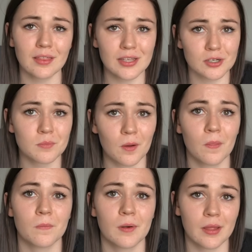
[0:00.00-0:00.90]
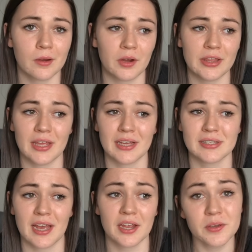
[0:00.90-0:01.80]
These are both really great
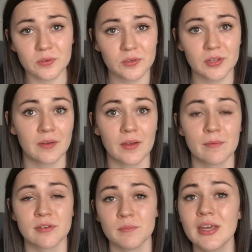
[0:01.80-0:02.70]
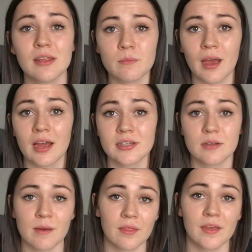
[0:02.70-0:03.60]
things that users have come to me in the past
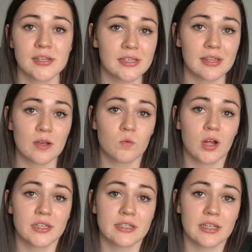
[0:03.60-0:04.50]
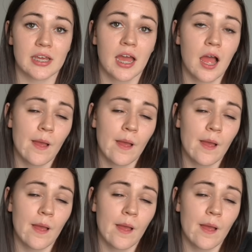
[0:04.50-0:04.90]
about things that they want to see